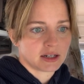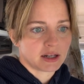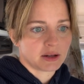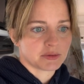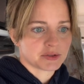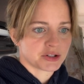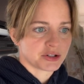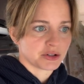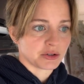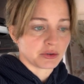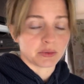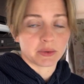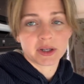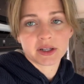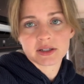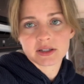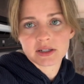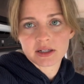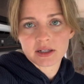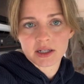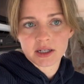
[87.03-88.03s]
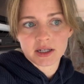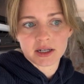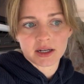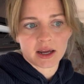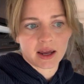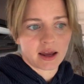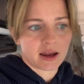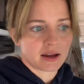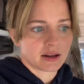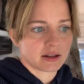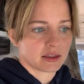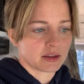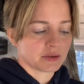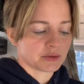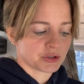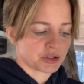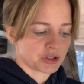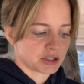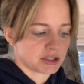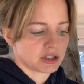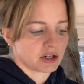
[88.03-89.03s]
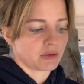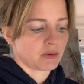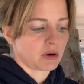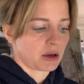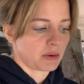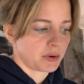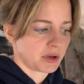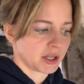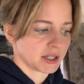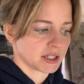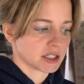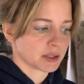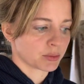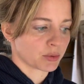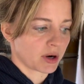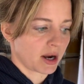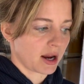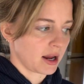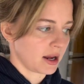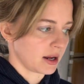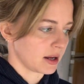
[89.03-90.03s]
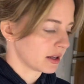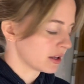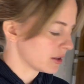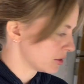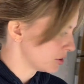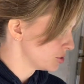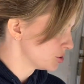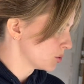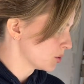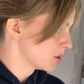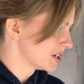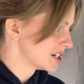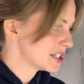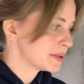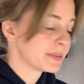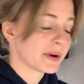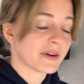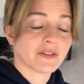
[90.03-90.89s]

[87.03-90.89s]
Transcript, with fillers: It was too windy and there was just no way we could spray the doors, but